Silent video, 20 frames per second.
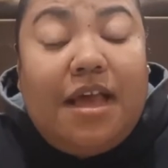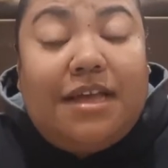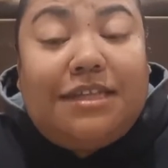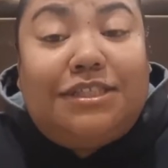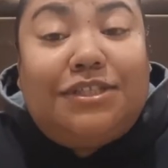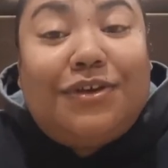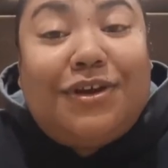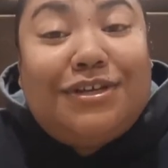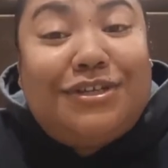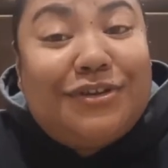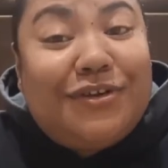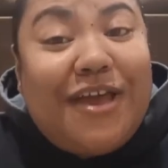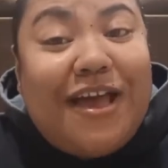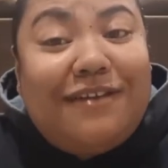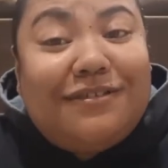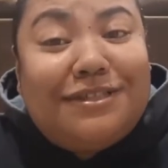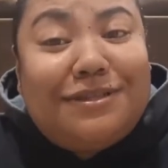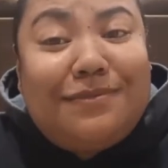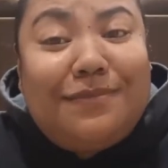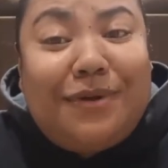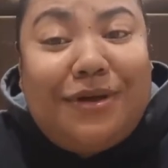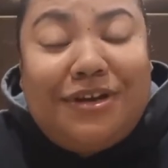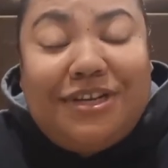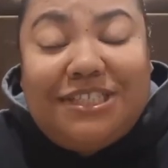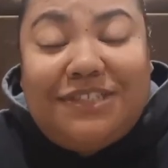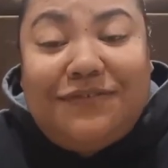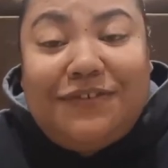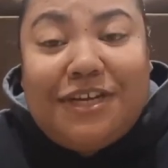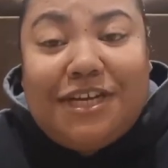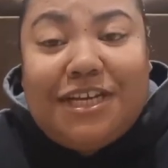So I do have some
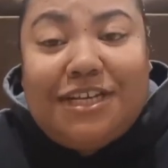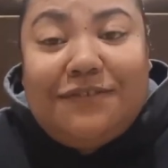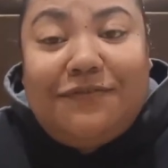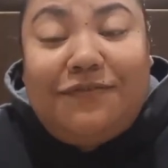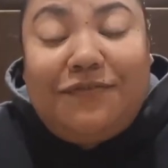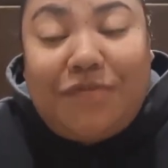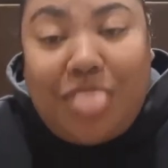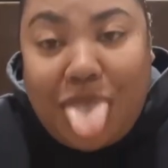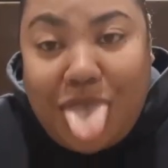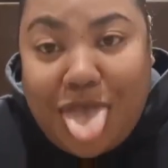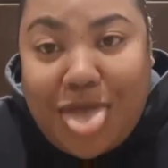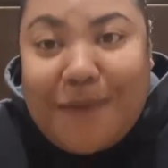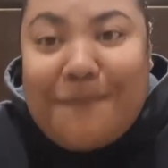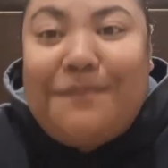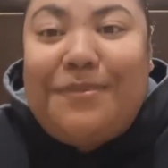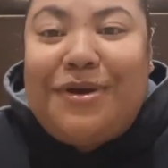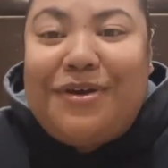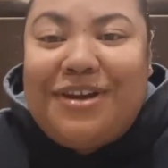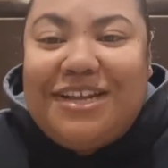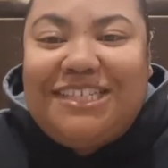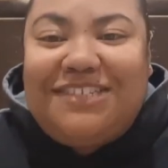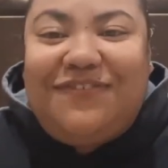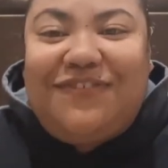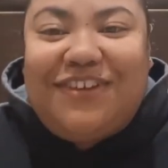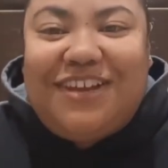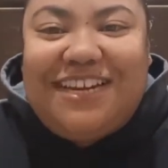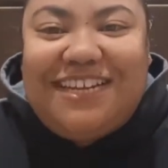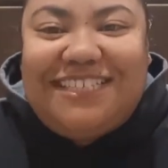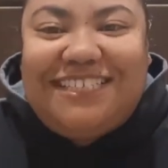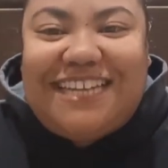bonus footage, bonus
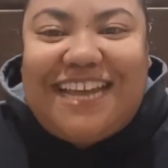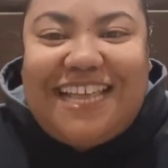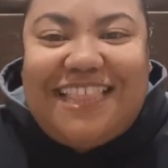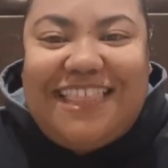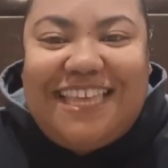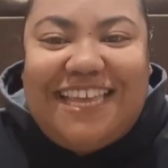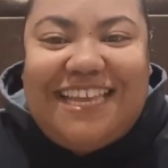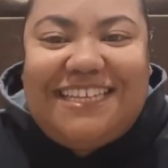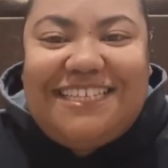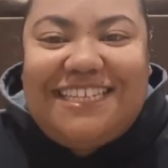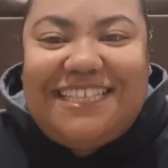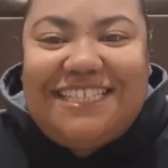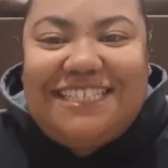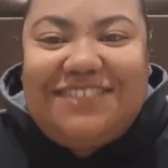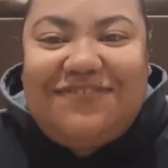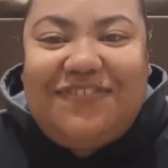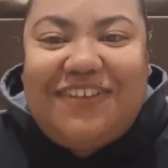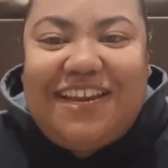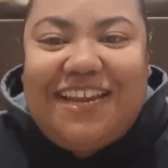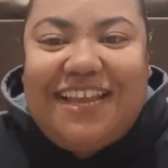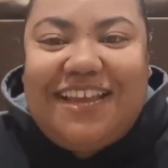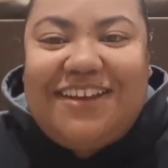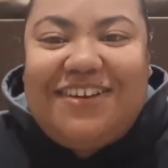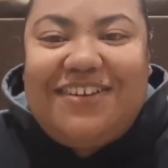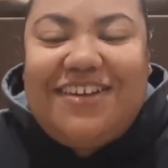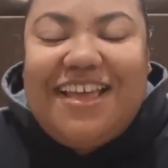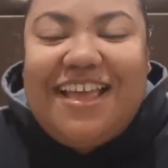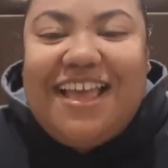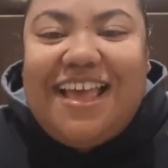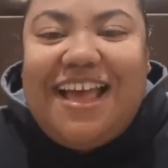footage at the end of this video.